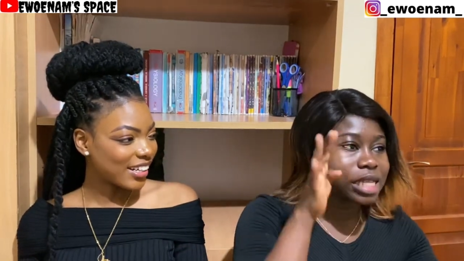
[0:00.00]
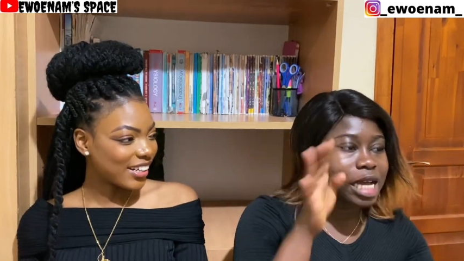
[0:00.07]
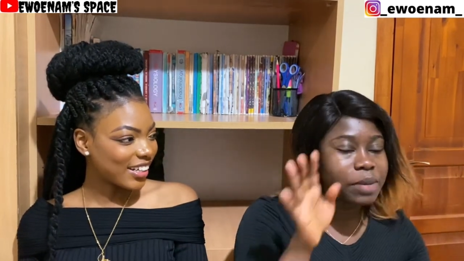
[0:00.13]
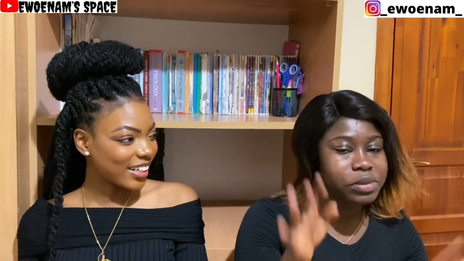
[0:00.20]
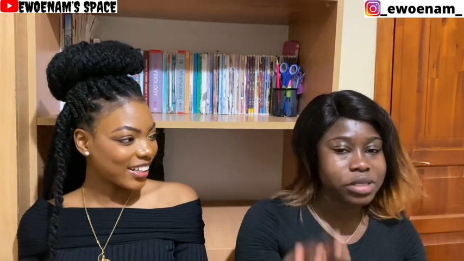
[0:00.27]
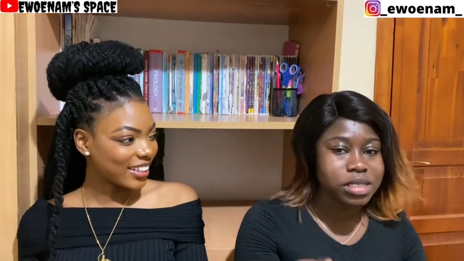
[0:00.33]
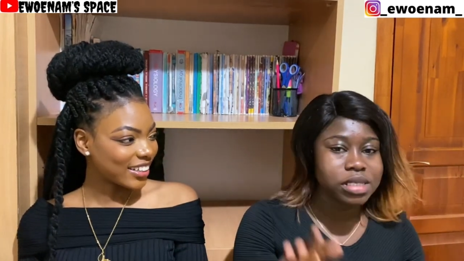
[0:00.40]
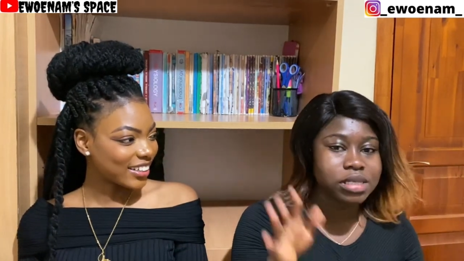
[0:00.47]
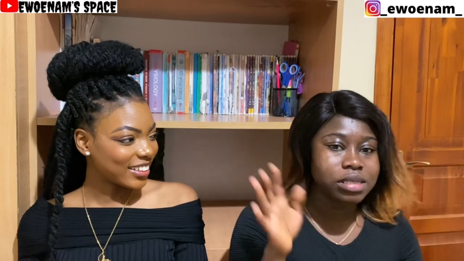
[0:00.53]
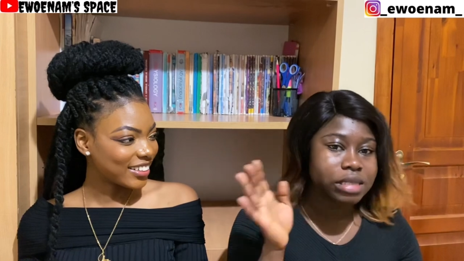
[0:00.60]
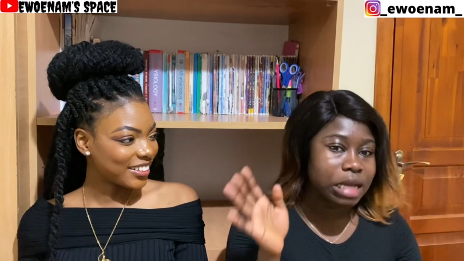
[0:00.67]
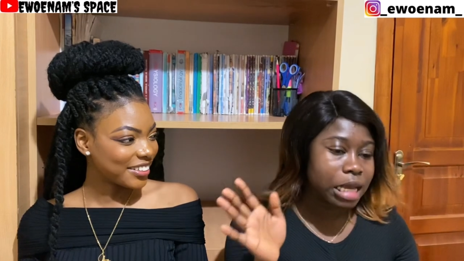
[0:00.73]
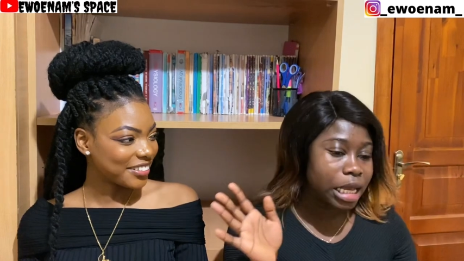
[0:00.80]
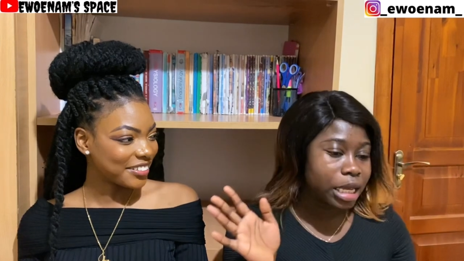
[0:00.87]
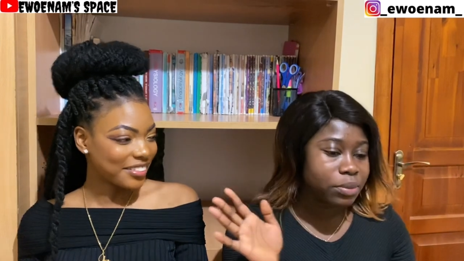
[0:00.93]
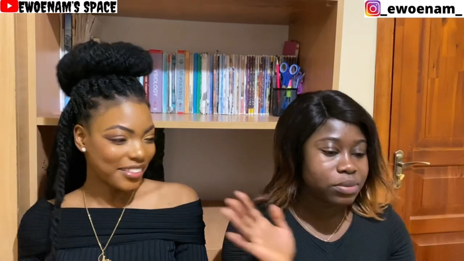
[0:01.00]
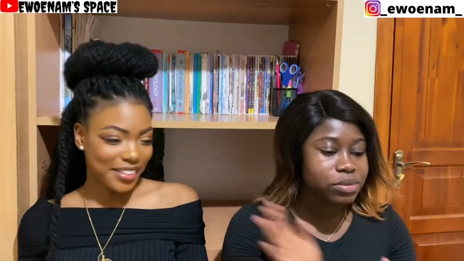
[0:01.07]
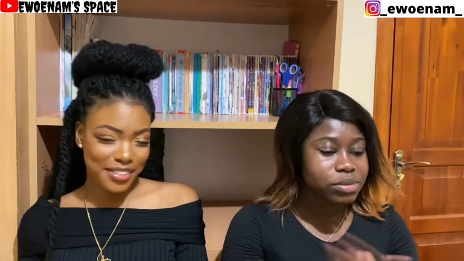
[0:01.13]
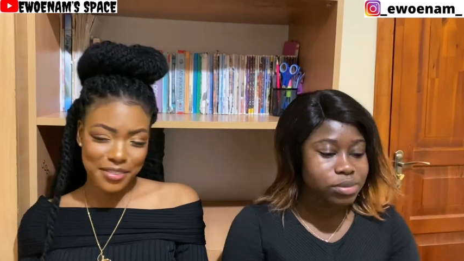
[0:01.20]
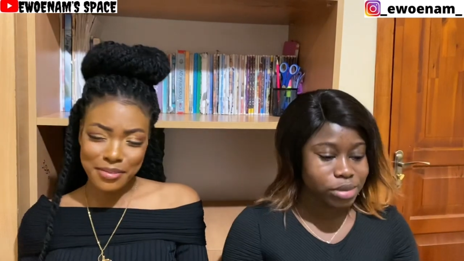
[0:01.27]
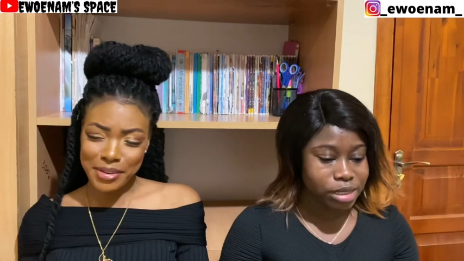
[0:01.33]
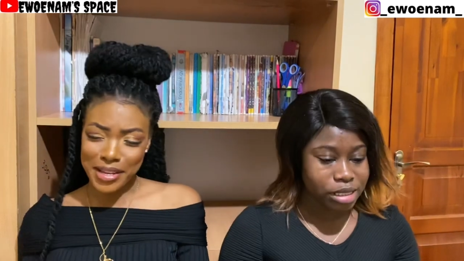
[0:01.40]
Speaker 1: time to this time.
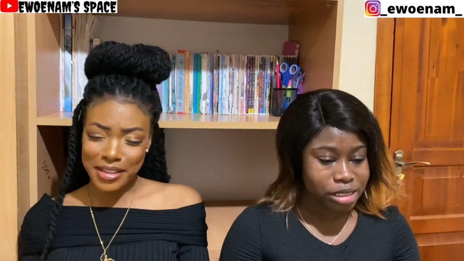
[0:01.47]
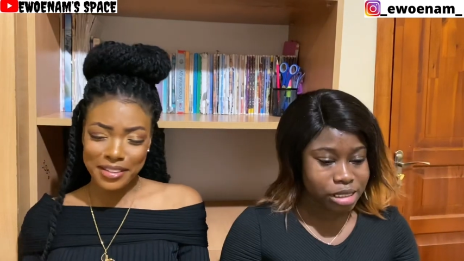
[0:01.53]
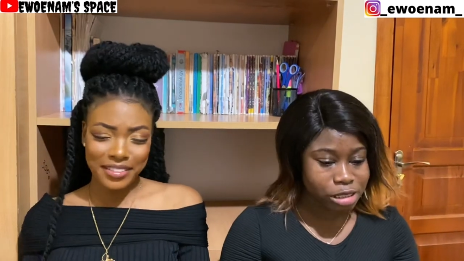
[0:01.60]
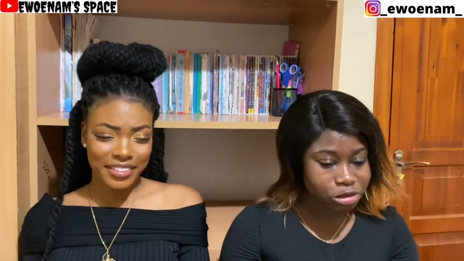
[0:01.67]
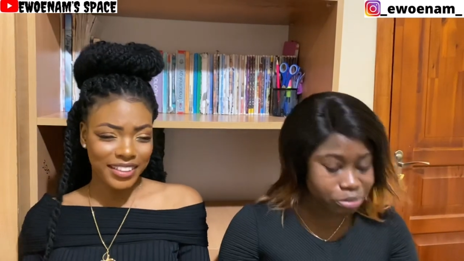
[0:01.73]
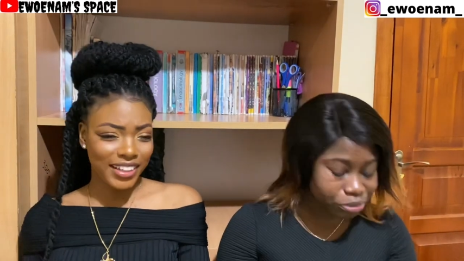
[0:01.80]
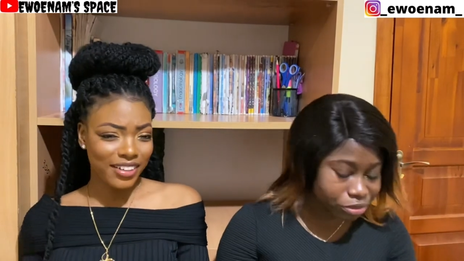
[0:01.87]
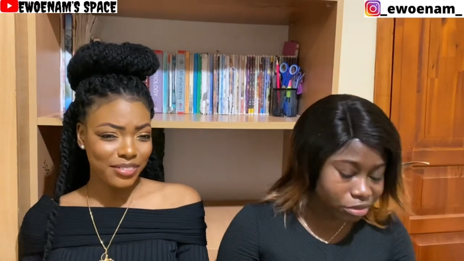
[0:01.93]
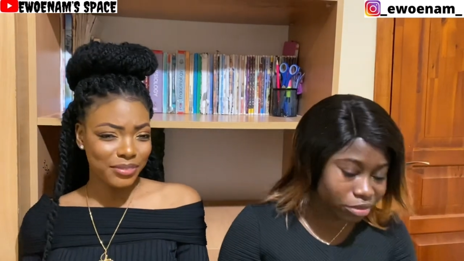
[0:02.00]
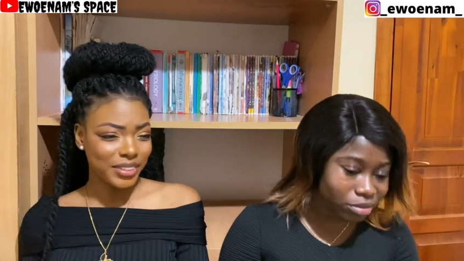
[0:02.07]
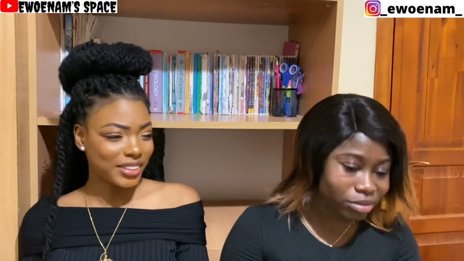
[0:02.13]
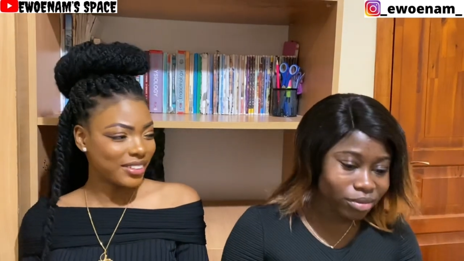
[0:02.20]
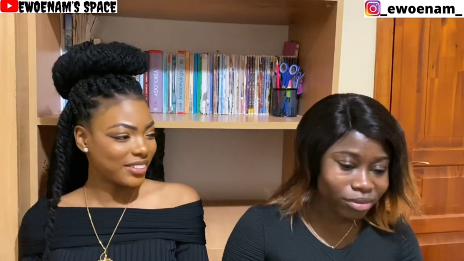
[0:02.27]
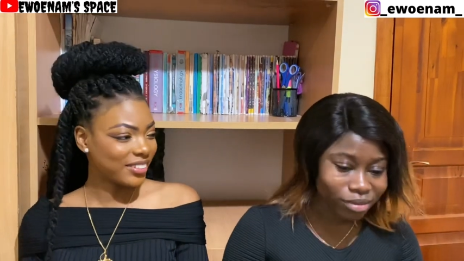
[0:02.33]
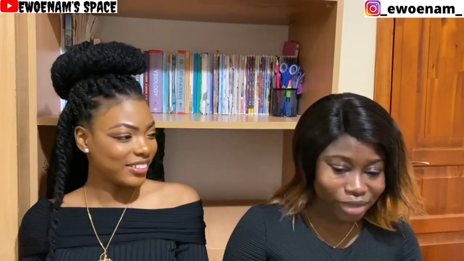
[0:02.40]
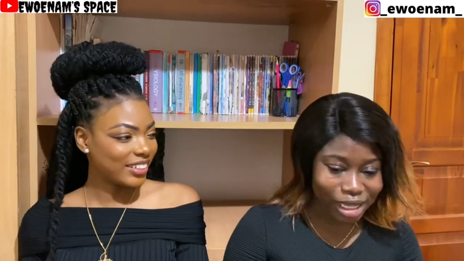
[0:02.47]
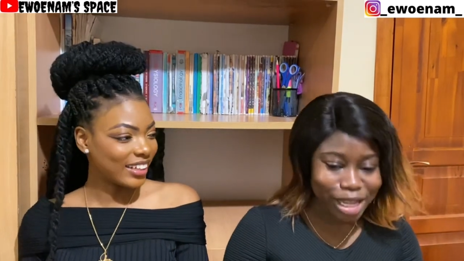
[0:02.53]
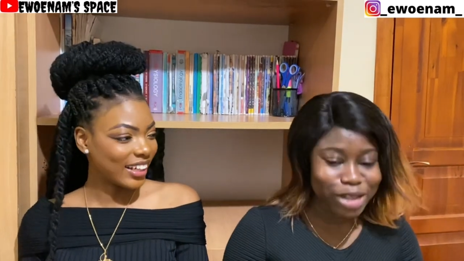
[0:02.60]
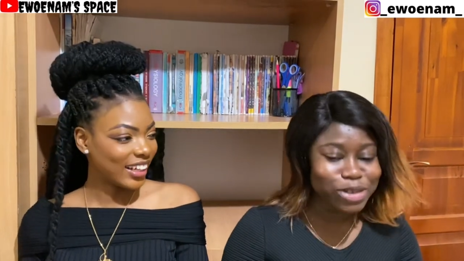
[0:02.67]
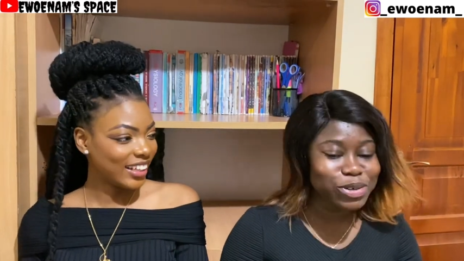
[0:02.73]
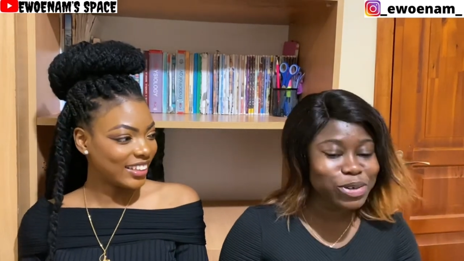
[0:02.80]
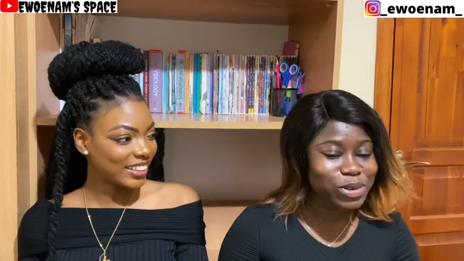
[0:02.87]
Whoa, oh my god, that would be so
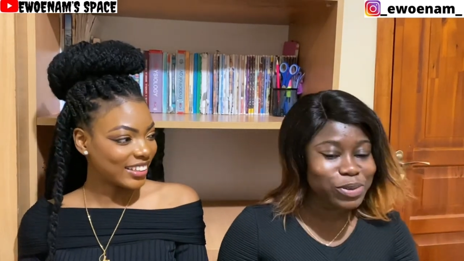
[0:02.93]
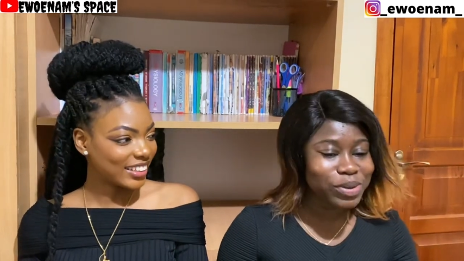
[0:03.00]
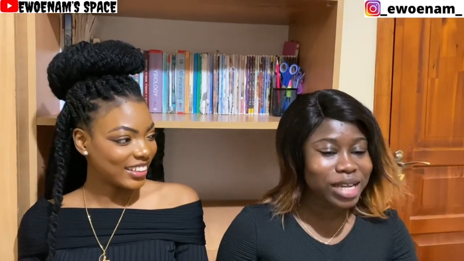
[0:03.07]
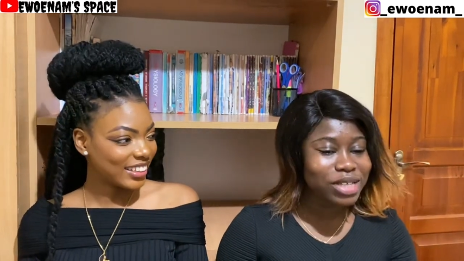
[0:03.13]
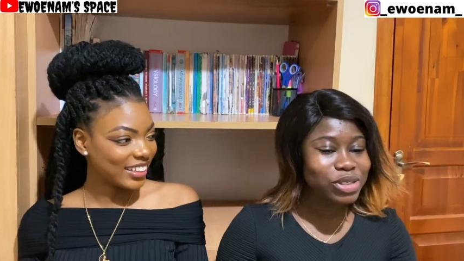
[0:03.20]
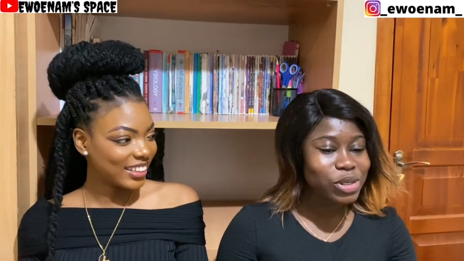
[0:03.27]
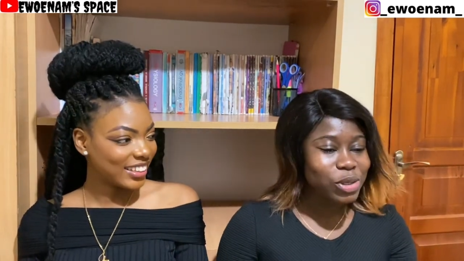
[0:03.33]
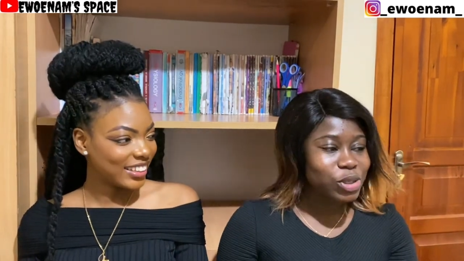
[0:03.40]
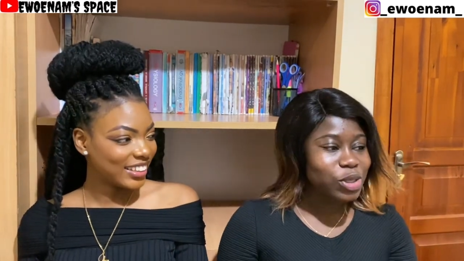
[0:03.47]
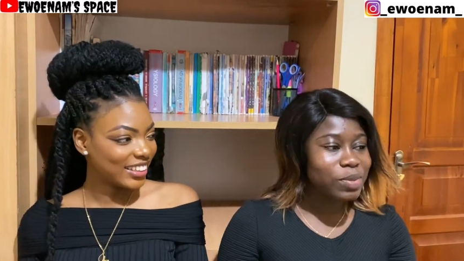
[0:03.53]
nice. I know, right?